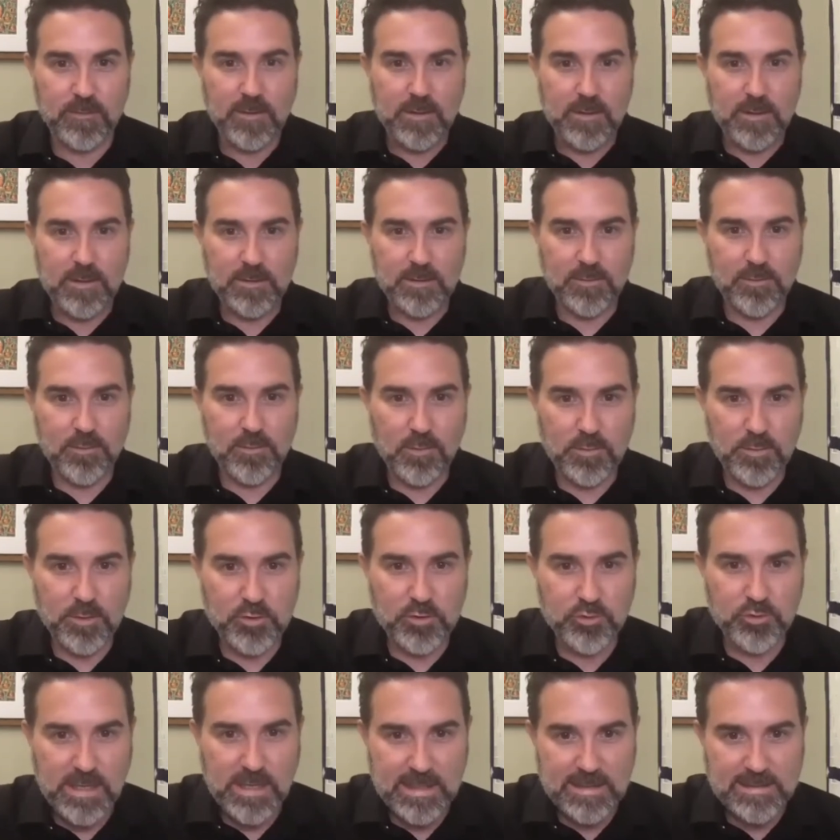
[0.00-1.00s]
the
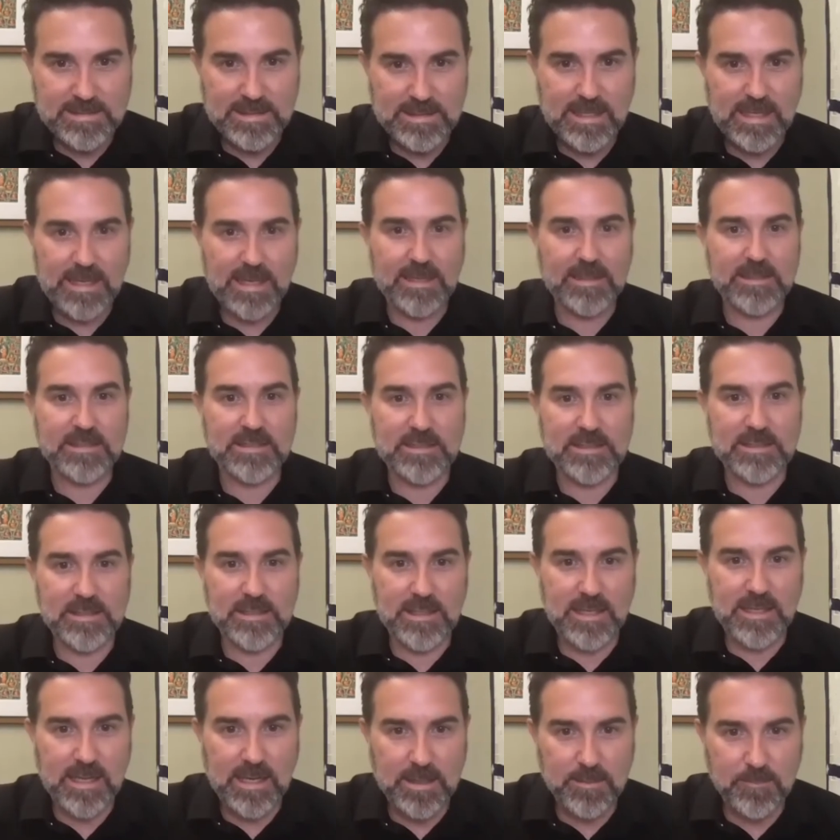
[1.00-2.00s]

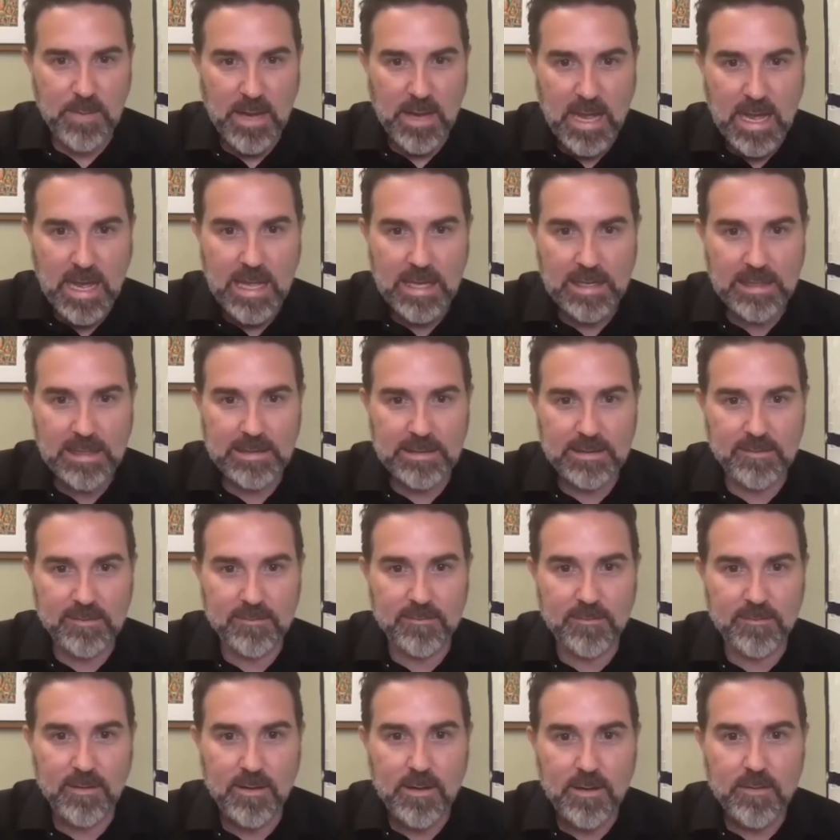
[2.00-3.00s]
translation and Pali
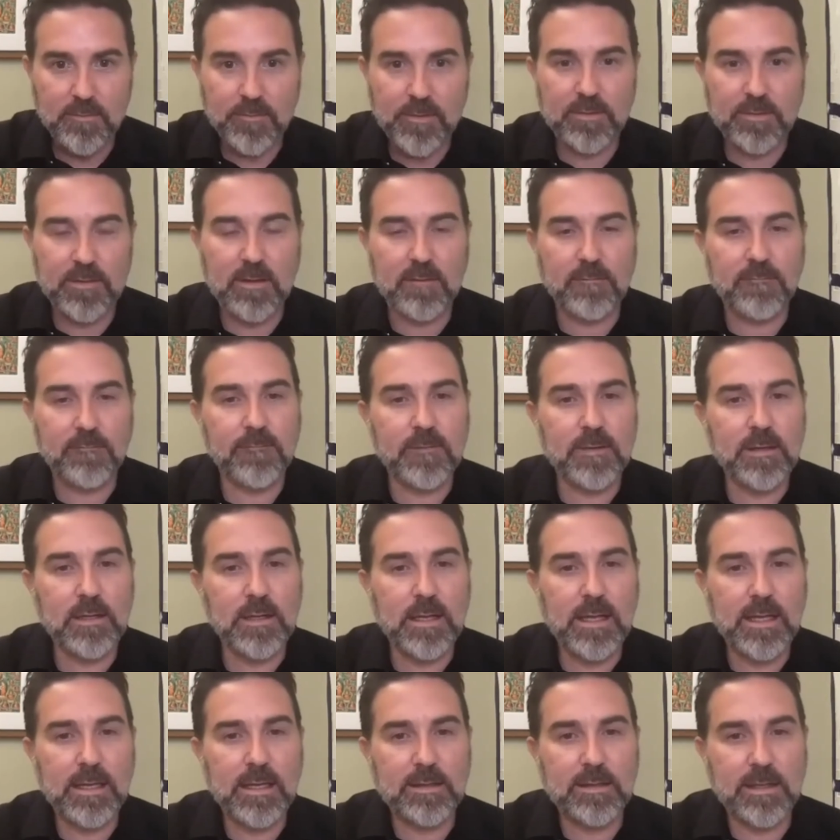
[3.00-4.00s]
is that they feel
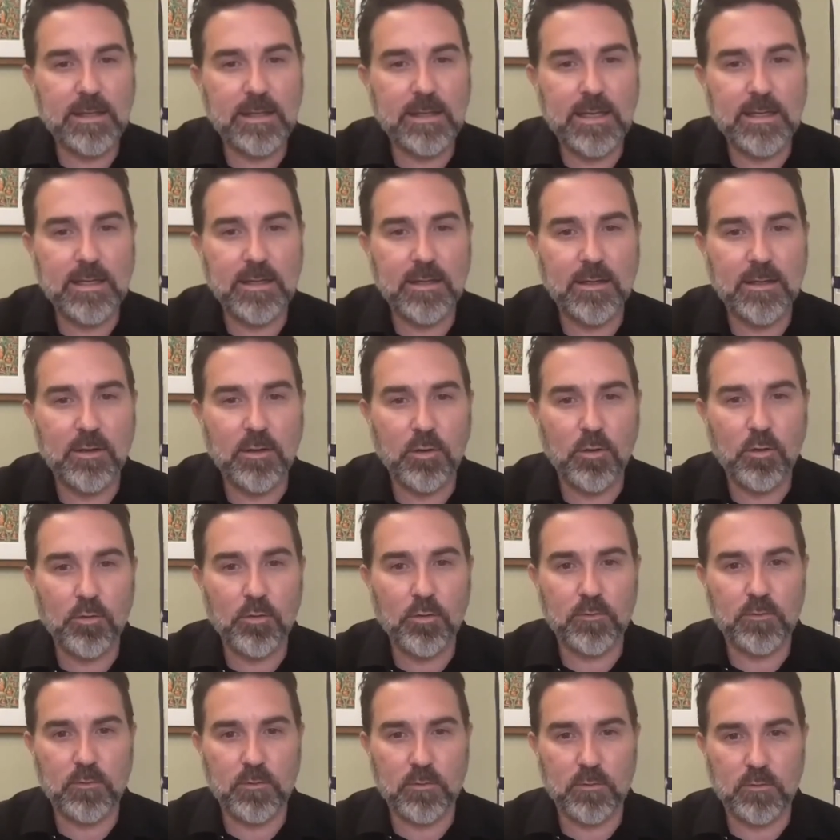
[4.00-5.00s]
like they're getting
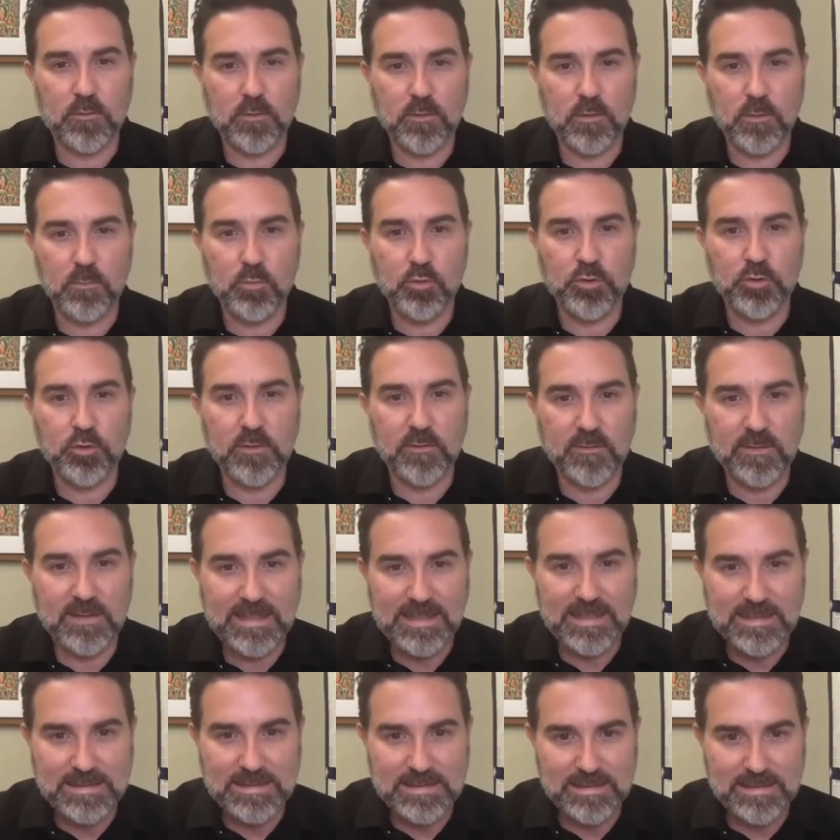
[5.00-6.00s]
closer to the Buddha's
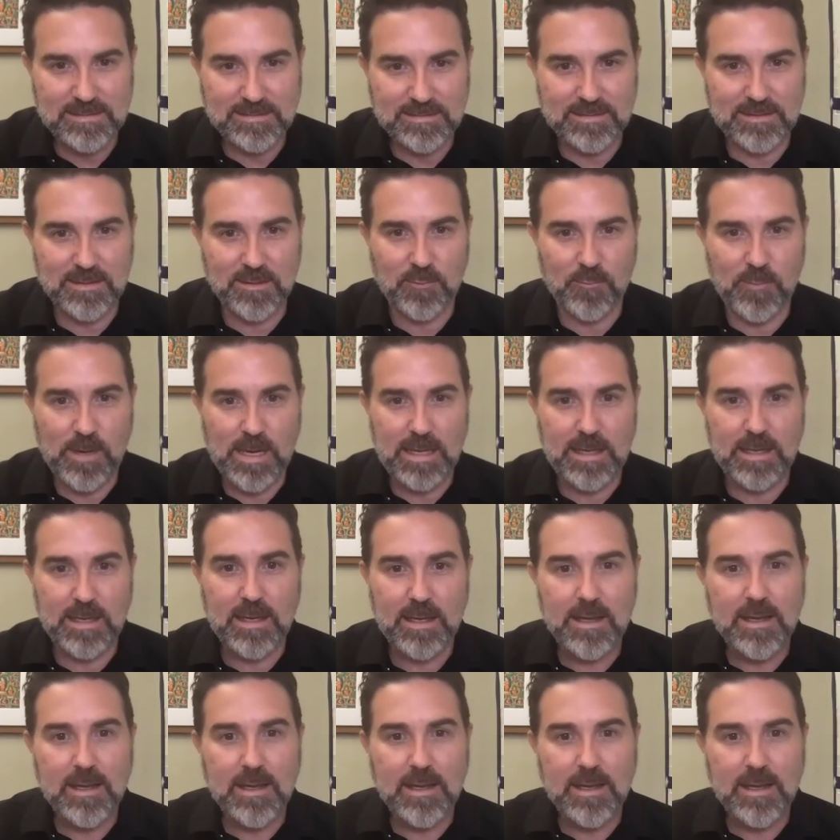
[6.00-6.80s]
teachings in a way.